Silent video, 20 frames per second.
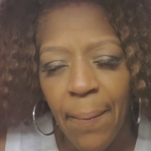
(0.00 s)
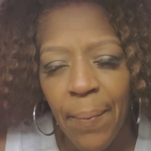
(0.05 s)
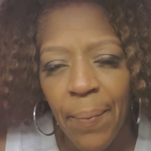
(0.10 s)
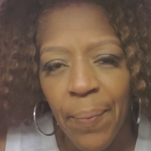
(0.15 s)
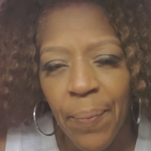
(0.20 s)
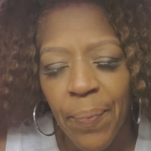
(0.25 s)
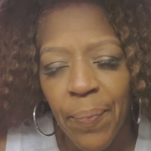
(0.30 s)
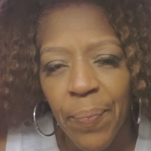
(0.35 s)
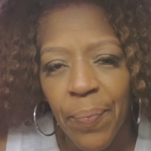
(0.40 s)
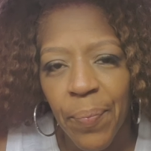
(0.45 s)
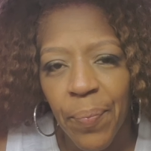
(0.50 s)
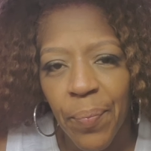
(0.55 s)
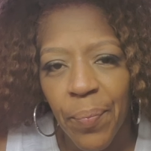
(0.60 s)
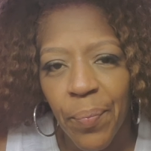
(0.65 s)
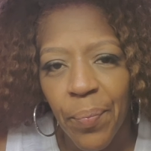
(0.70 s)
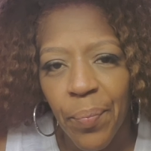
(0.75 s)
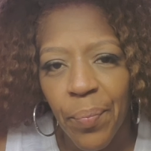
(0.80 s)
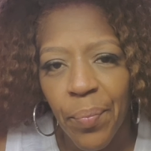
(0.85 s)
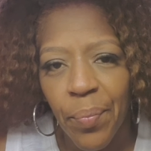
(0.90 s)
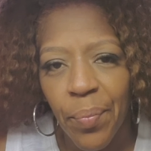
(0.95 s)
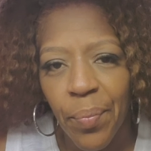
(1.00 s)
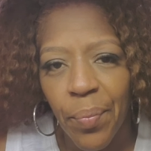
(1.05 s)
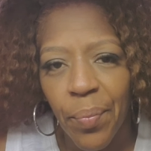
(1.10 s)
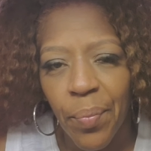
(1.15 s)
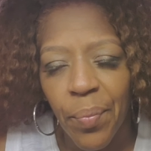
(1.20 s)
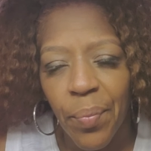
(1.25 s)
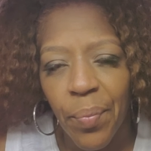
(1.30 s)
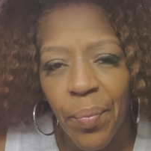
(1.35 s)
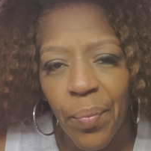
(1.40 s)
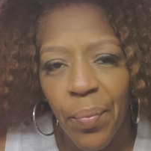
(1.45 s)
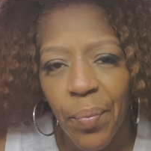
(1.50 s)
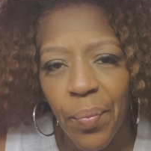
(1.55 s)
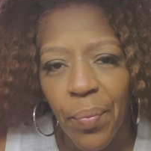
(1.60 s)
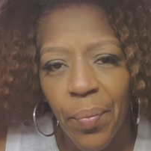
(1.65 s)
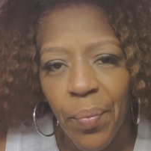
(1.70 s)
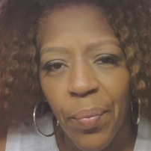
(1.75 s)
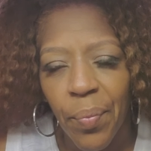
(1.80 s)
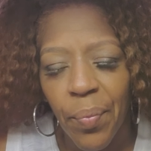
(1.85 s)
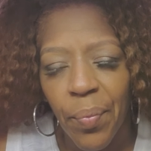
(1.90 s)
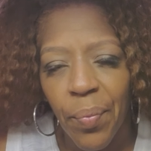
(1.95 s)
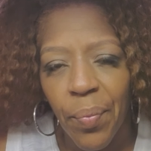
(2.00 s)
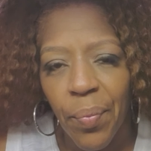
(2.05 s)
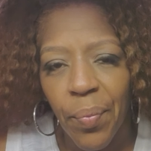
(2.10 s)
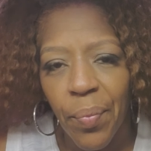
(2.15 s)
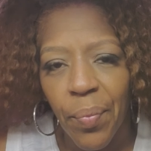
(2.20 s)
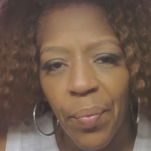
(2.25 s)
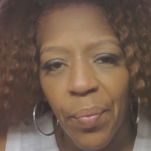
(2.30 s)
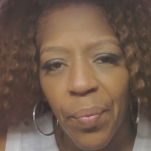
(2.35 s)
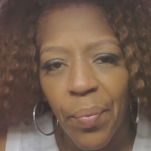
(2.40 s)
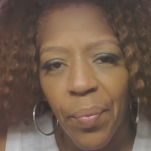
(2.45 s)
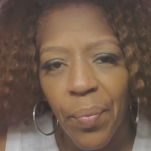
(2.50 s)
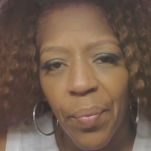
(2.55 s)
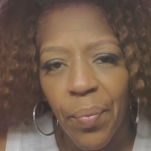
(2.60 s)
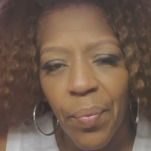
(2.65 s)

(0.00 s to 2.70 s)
(no one is talking)